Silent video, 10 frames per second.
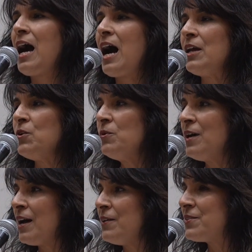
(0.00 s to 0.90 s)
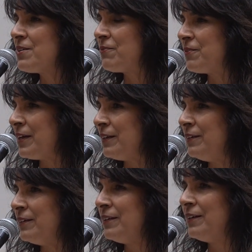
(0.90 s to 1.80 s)
Are you guys
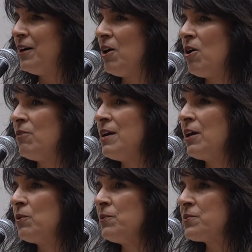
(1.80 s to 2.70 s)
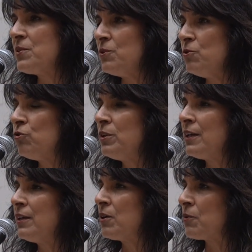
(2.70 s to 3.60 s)
afraid of a
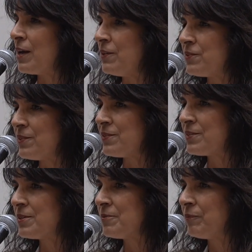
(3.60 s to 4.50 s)
constitutional crisis?